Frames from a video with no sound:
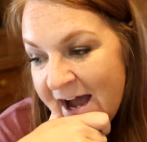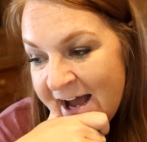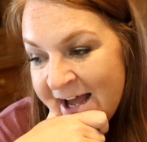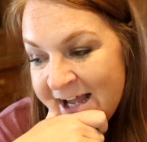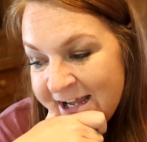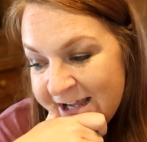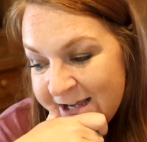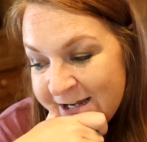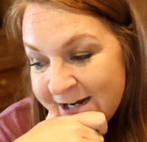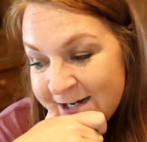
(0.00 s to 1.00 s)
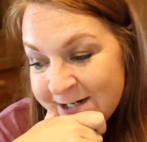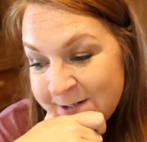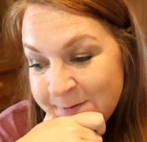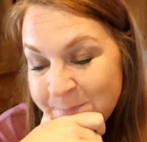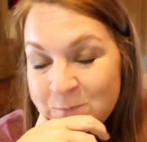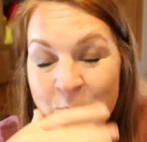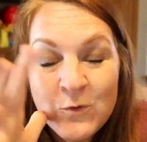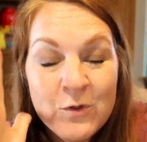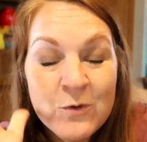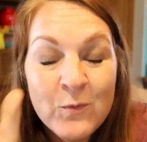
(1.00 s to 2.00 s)
I am
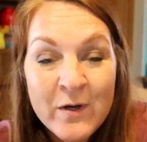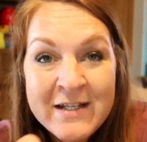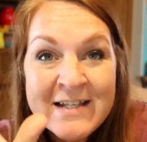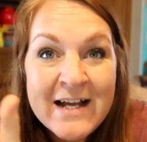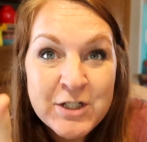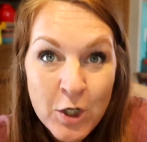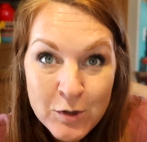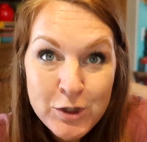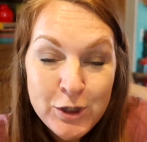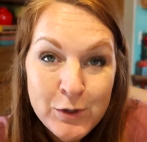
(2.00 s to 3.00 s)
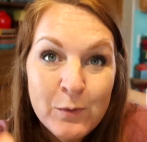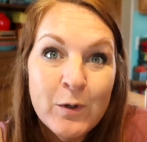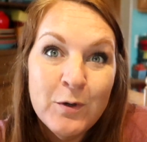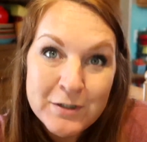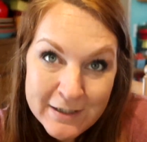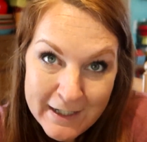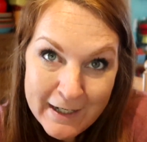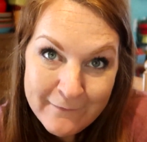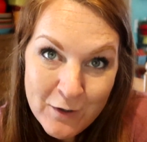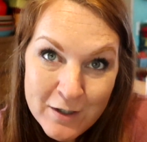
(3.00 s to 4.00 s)
the reason I told you we're going to the
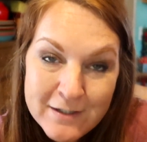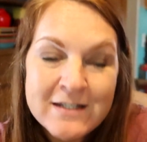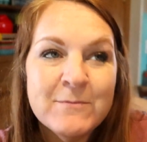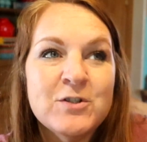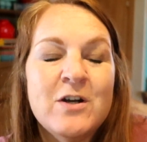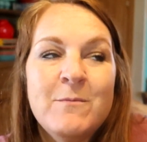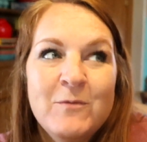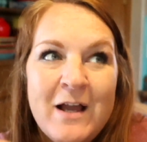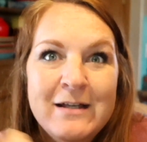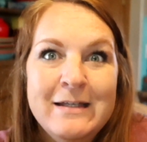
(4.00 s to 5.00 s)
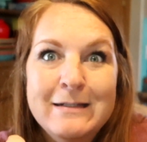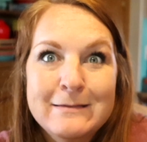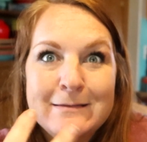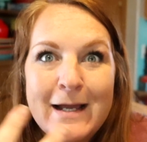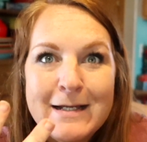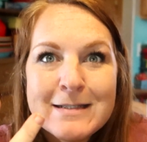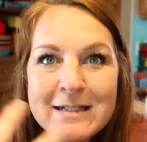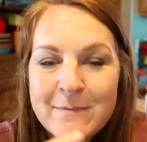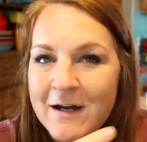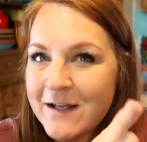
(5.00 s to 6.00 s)
NFR in December, so I'm like getting a little antsy
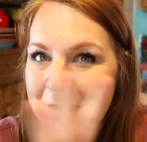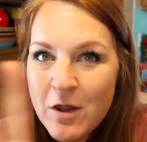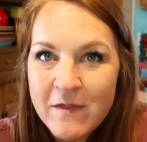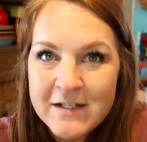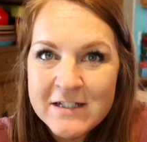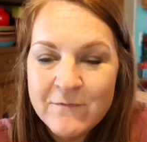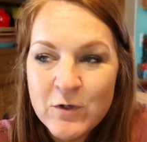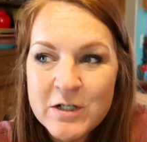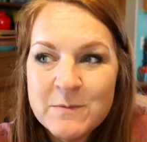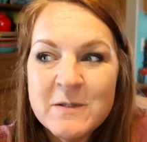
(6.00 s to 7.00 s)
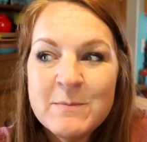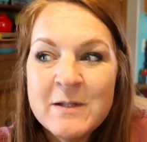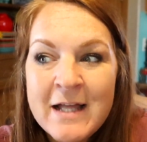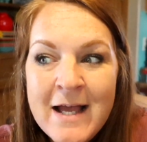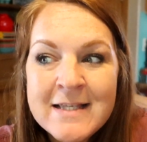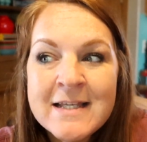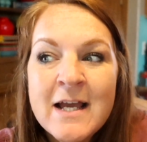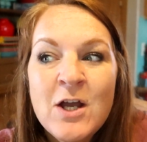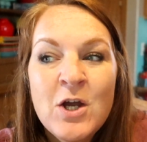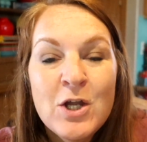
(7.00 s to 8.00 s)
about getting all the things done for Christmas. Plus,
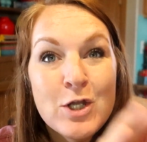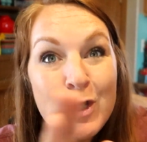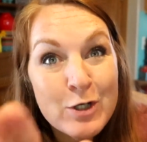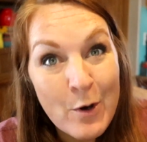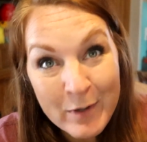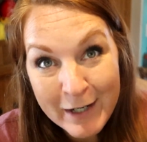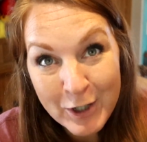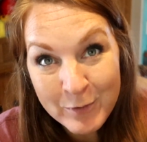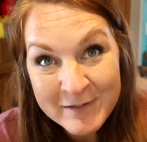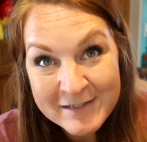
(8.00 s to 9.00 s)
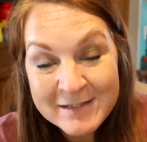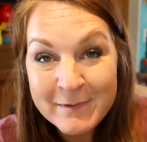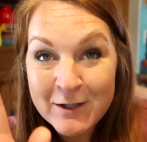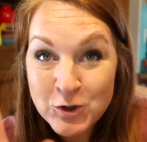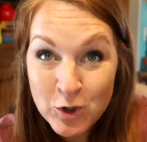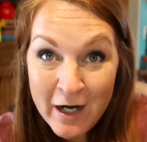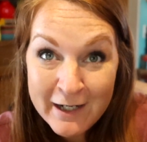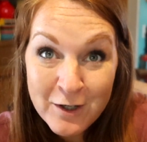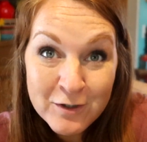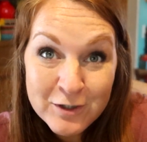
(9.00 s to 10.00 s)
y'all know when I go to Mississippi, I try to
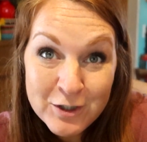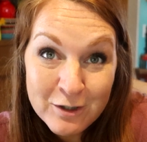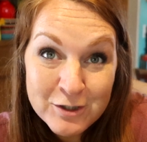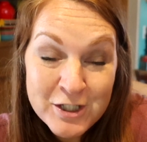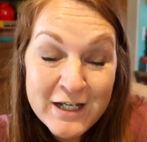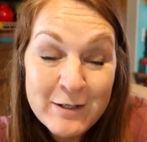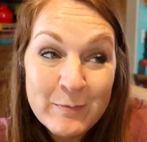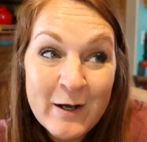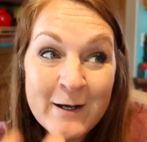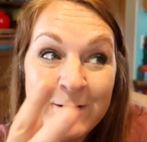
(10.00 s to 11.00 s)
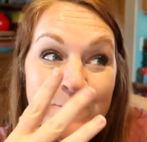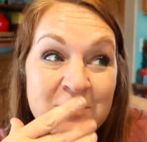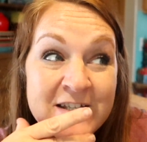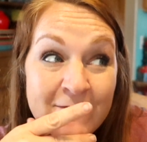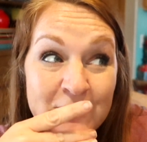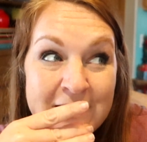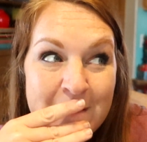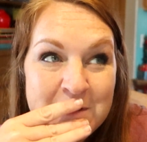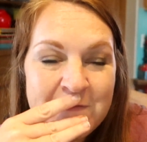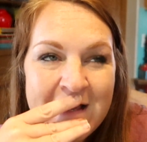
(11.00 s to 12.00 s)
go to the dirt cheap um, several
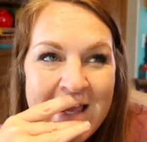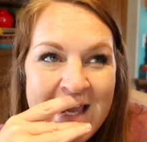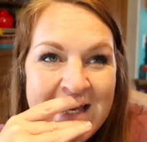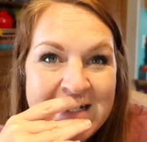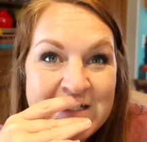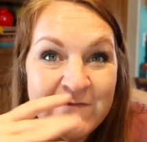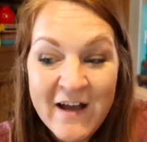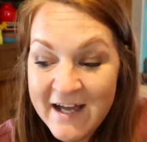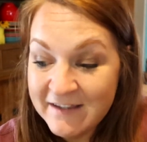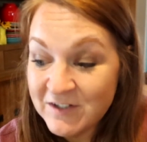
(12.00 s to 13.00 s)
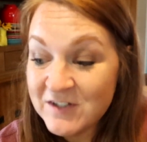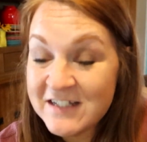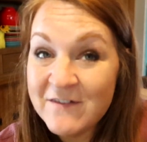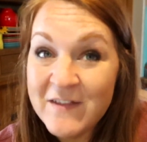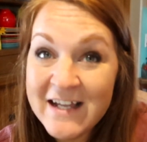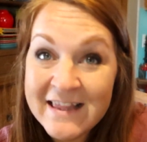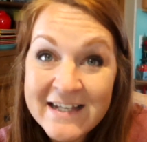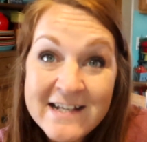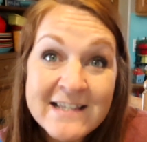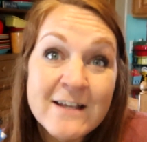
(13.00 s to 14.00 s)
times if I can to find little stuff like
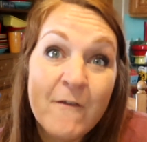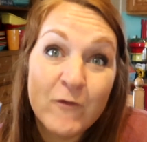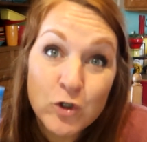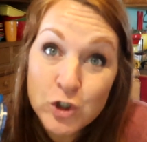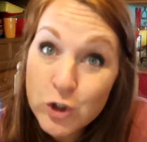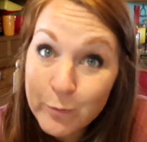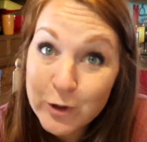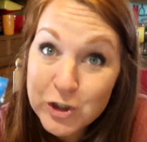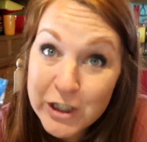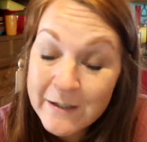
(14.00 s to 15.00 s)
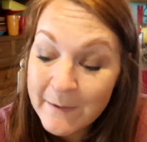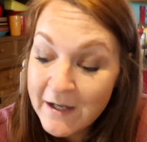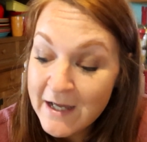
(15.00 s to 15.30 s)
this for super cheap